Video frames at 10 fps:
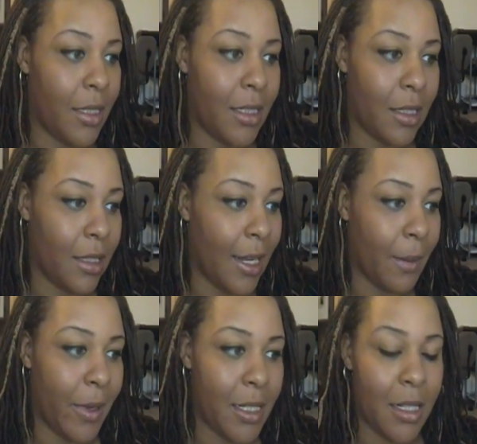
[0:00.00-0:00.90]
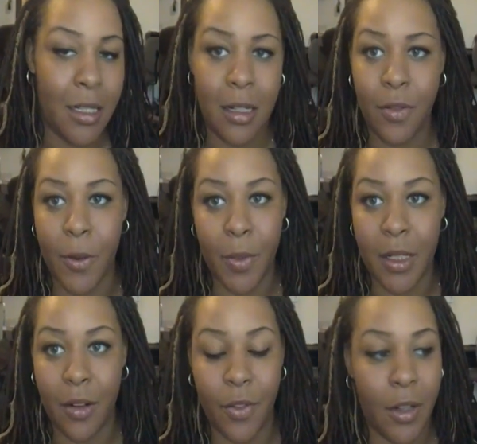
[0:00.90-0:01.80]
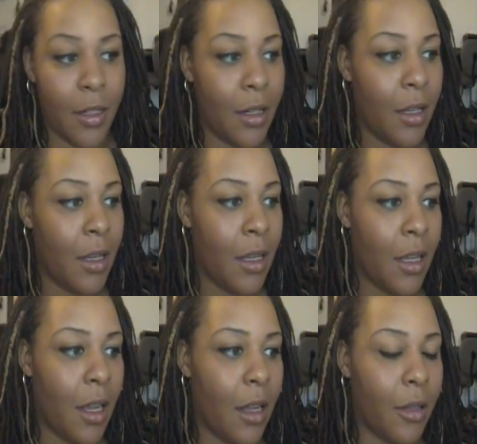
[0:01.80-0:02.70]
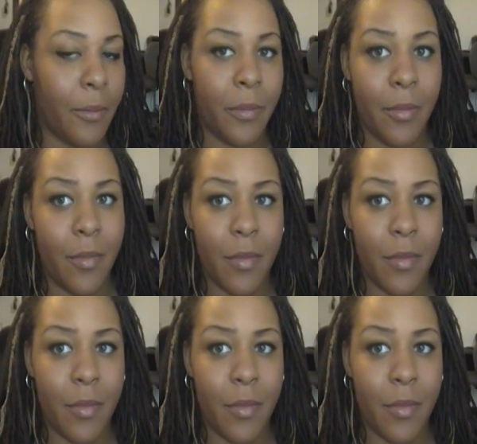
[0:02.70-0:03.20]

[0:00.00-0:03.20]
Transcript: she's like my sister from a different um,